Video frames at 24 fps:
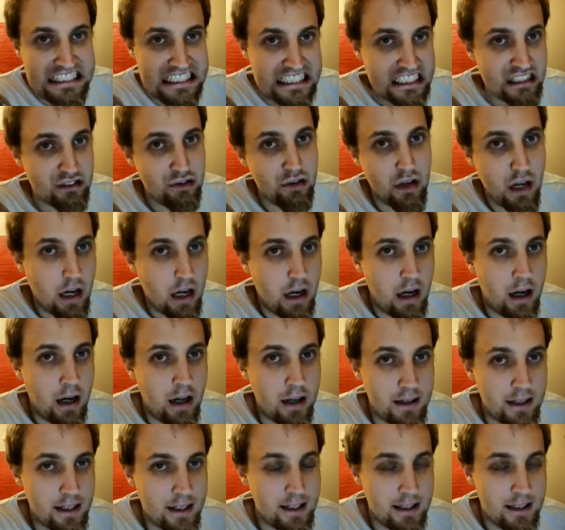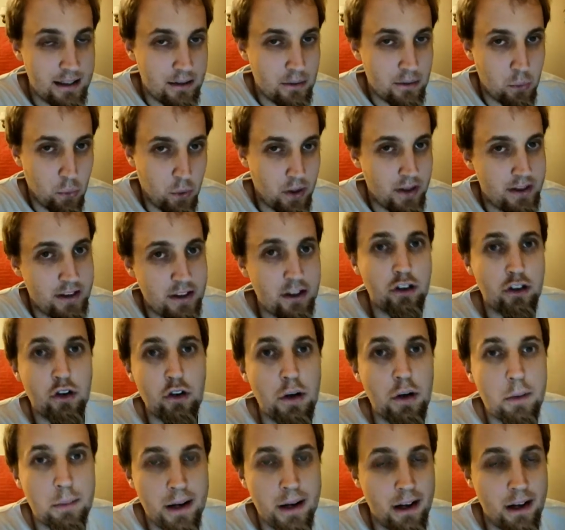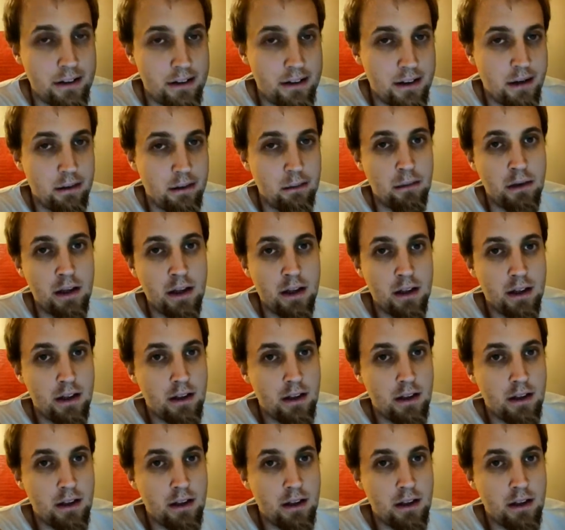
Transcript: Iran and what to do about them